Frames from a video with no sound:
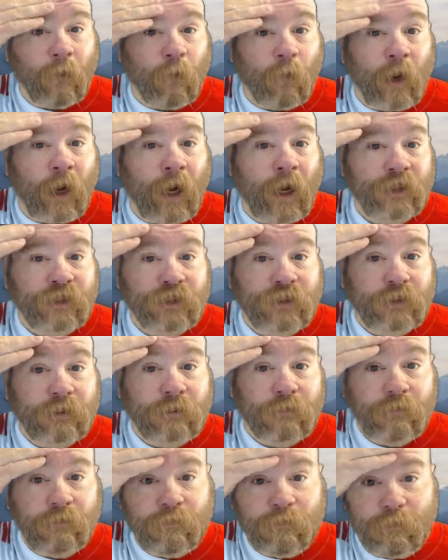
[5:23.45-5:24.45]
watch
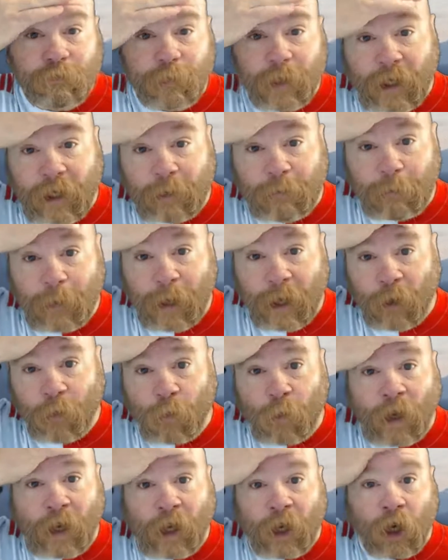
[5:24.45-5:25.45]
made by
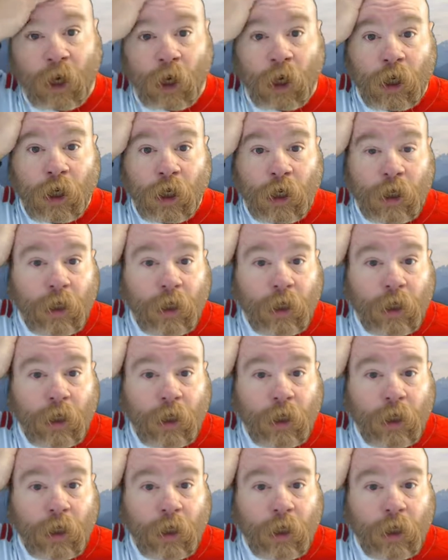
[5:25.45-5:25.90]
Winger.